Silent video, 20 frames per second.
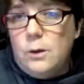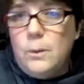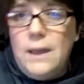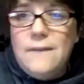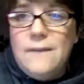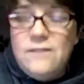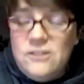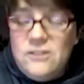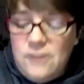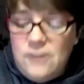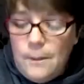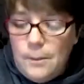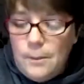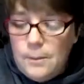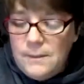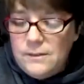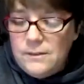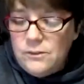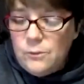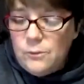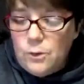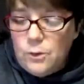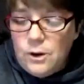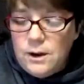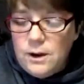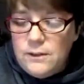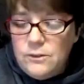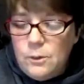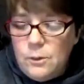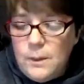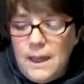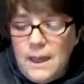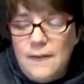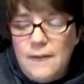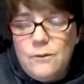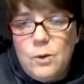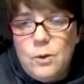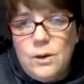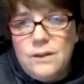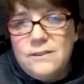We have supplements for it. So we have
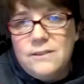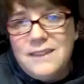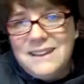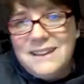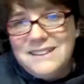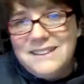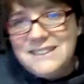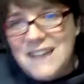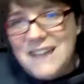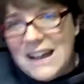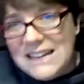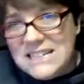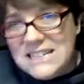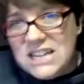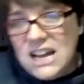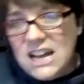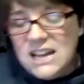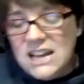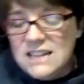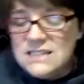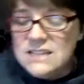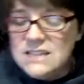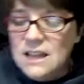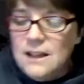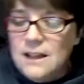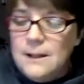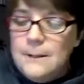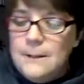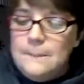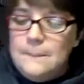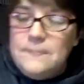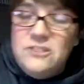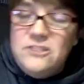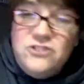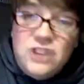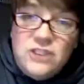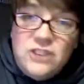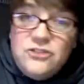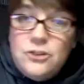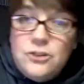oils like Digize,
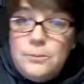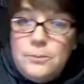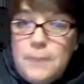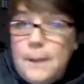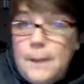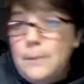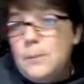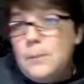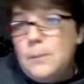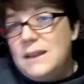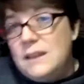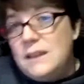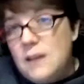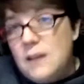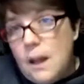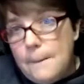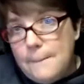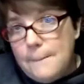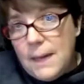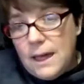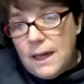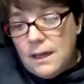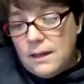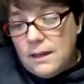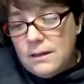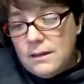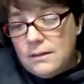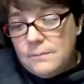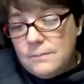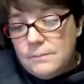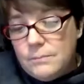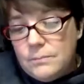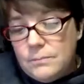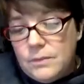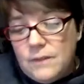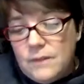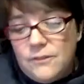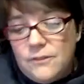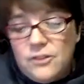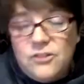ginger, peppermint, nutmeg.
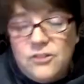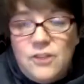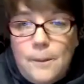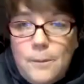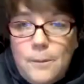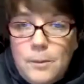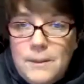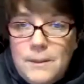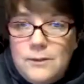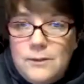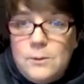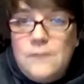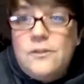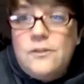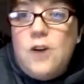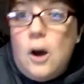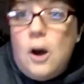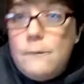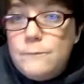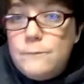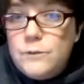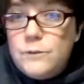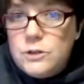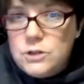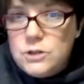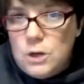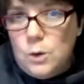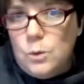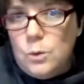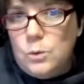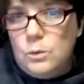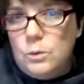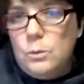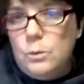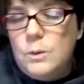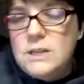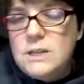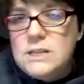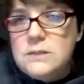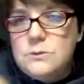For supplements, we have Comfort Tone,
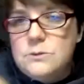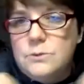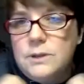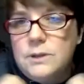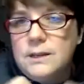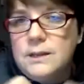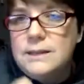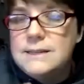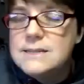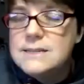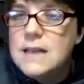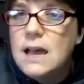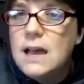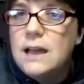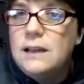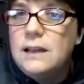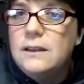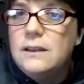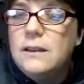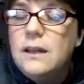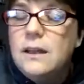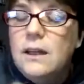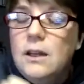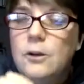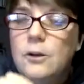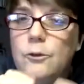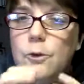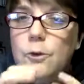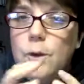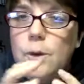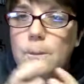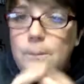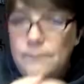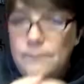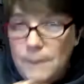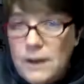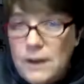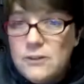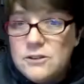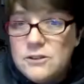which is really designed for
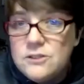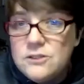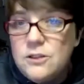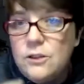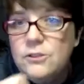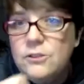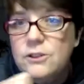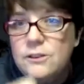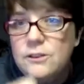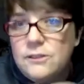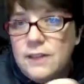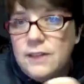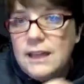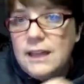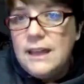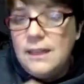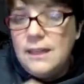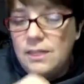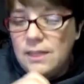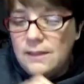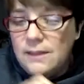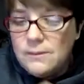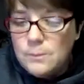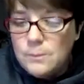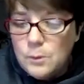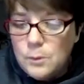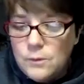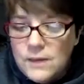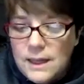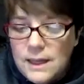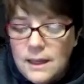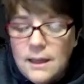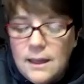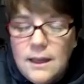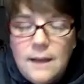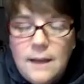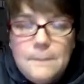peristalsis, getting things moving.